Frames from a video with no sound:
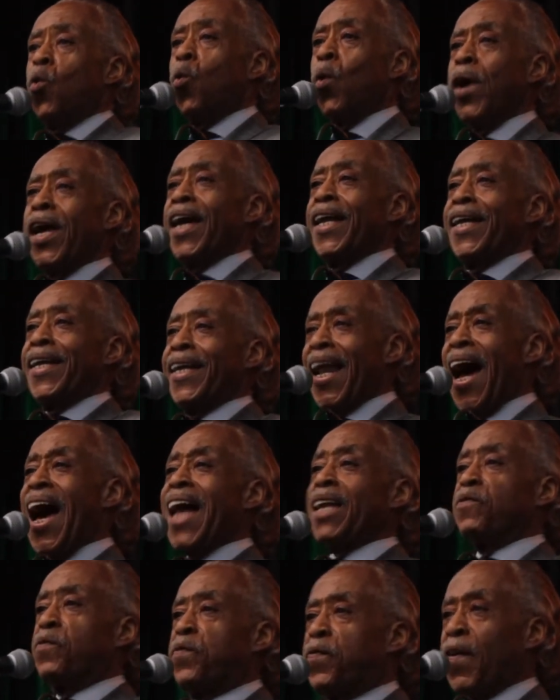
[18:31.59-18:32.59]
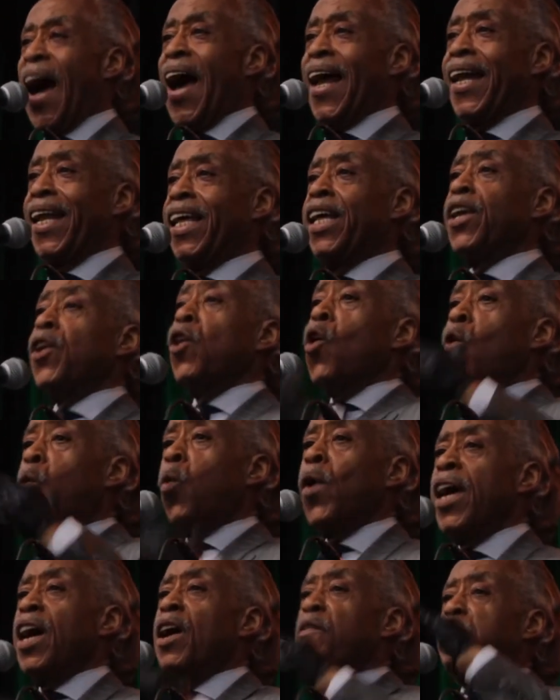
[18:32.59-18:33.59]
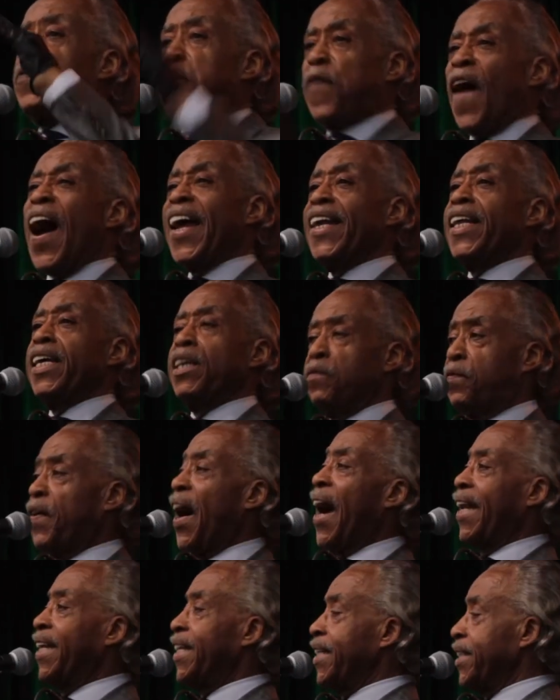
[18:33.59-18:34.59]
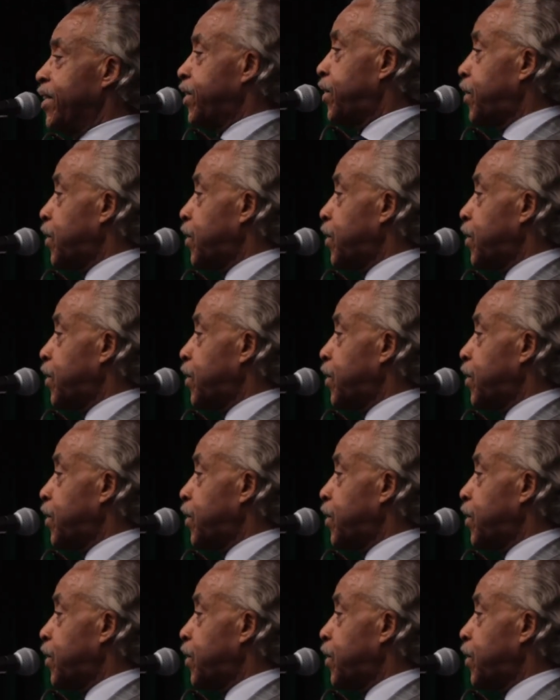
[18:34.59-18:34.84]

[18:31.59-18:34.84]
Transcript: We are not violent. We are fighting violence.